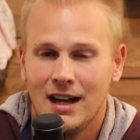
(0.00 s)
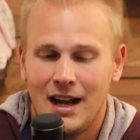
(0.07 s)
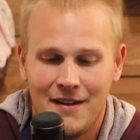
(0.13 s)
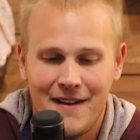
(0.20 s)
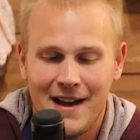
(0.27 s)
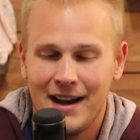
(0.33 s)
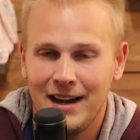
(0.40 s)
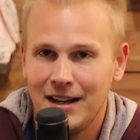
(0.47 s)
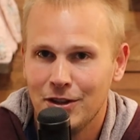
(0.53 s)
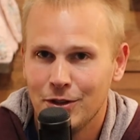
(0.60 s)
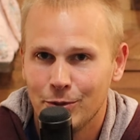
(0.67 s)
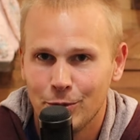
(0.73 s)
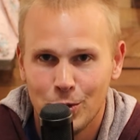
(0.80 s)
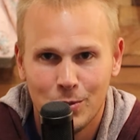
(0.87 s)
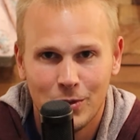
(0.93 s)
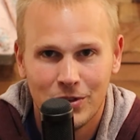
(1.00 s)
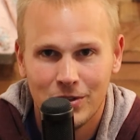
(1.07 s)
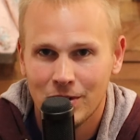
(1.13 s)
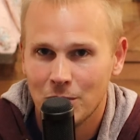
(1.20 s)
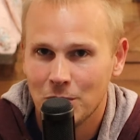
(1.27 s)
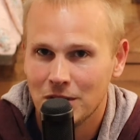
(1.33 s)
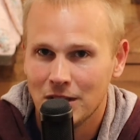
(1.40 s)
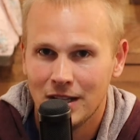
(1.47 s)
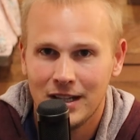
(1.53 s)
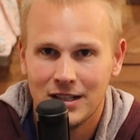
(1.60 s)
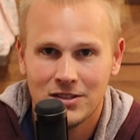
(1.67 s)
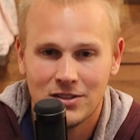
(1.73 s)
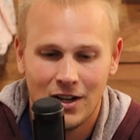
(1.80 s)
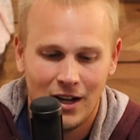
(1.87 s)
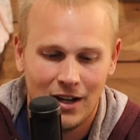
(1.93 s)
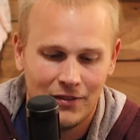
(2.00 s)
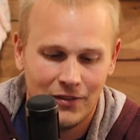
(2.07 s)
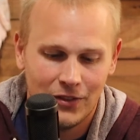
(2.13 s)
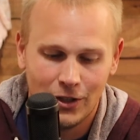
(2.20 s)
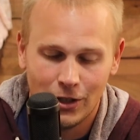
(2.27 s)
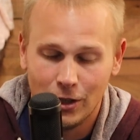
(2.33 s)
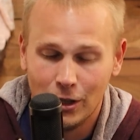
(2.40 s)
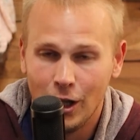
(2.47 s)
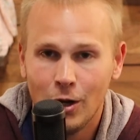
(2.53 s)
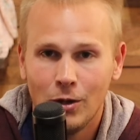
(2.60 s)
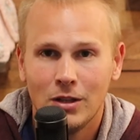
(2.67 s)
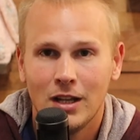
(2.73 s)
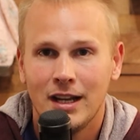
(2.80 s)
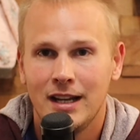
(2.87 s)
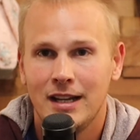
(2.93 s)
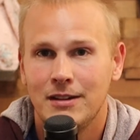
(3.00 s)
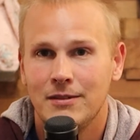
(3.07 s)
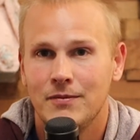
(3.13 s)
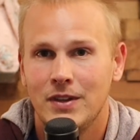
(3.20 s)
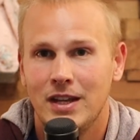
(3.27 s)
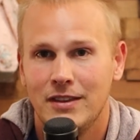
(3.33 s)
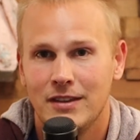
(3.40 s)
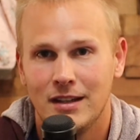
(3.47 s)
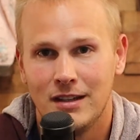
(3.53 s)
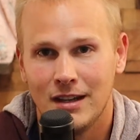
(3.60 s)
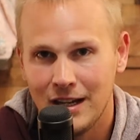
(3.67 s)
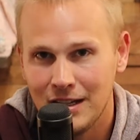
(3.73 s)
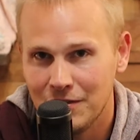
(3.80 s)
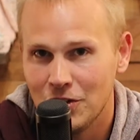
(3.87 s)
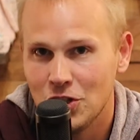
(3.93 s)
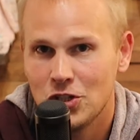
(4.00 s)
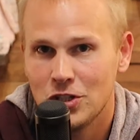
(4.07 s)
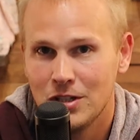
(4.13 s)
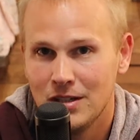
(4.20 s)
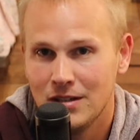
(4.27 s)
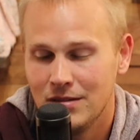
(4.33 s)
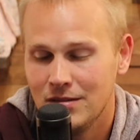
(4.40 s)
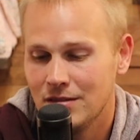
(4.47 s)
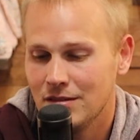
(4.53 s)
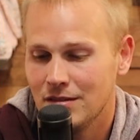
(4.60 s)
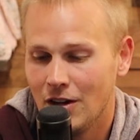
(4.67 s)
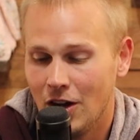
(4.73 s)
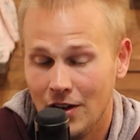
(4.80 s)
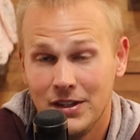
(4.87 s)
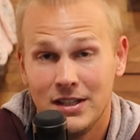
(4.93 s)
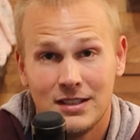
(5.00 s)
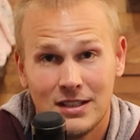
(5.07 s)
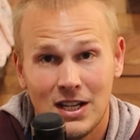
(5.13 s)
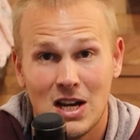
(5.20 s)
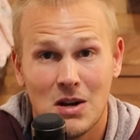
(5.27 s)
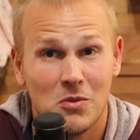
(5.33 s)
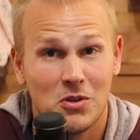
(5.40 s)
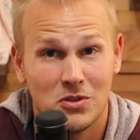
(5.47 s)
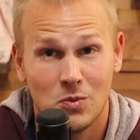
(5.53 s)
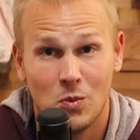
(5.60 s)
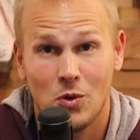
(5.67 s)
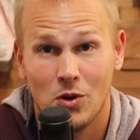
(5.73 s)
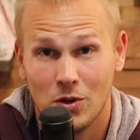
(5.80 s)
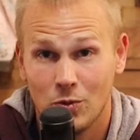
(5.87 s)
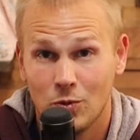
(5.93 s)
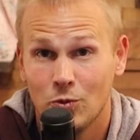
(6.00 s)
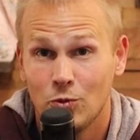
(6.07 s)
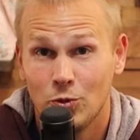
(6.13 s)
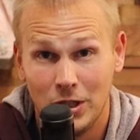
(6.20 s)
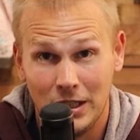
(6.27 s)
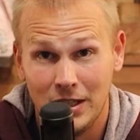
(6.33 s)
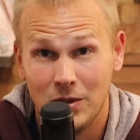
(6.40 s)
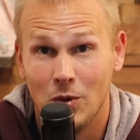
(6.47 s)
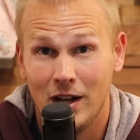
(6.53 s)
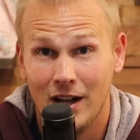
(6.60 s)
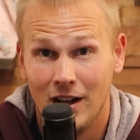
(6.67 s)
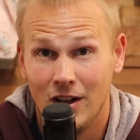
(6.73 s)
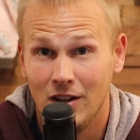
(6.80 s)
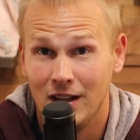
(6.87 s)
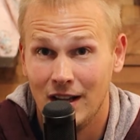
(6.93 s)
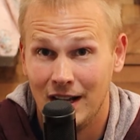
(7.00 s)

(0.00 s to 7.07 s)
I've had it in the room with her with the lights off. The low light and the night vision on these cameras work really well.